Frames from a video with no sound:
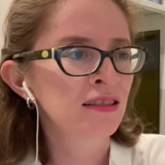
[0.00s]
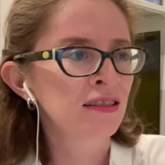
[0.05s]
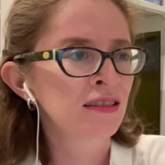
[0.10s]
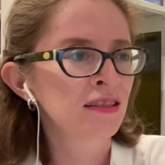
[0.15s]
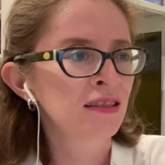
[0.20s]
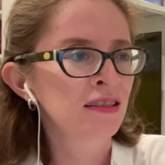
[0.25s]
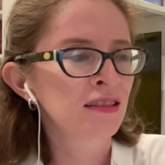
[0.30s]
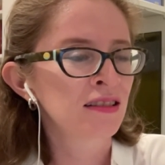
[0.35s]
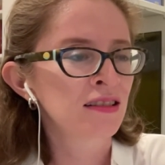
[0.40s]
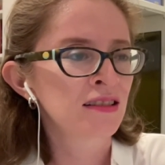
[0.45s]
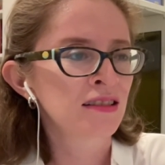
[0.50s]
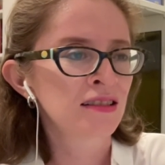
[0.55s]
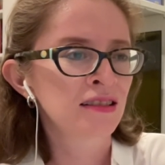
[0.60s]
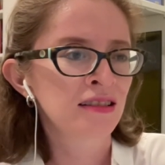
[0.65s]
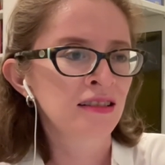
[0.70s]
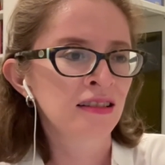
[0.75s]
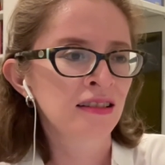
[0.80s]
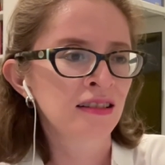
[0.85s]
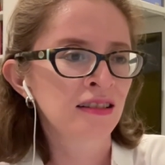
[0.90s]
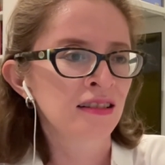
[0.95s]

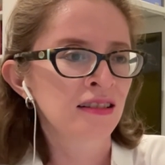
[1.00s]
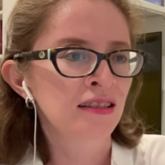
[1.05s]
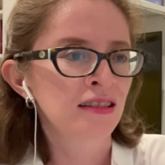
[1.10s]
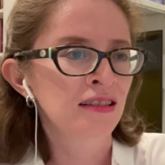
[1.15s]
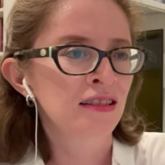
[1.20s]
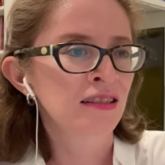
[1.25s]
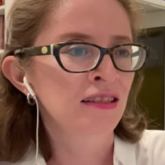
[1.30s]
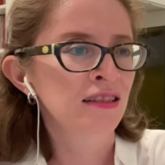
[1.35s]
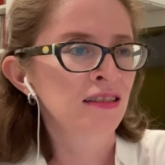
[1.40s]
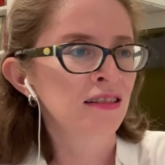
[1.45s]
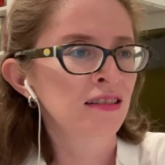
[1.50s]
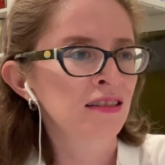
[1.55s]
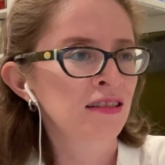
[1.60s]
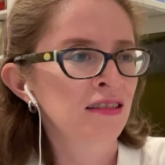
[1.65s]
Nobody speaks.